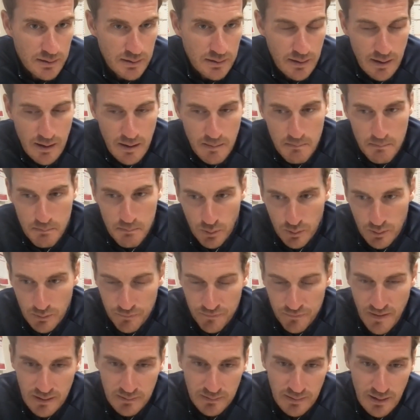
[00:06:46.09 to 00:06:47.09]
But the
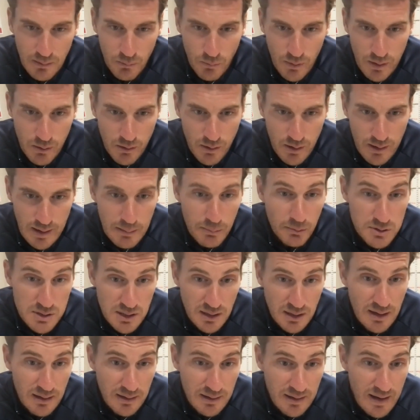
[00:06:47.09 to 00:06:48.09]
fact that we were able to
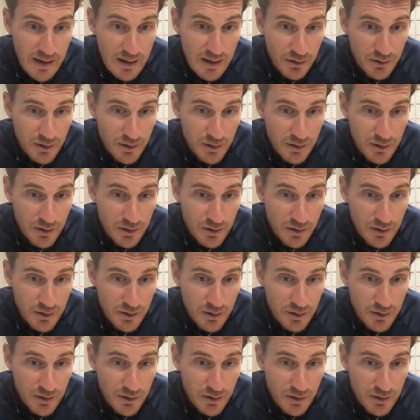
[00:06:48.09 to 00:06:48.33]
get Kyle on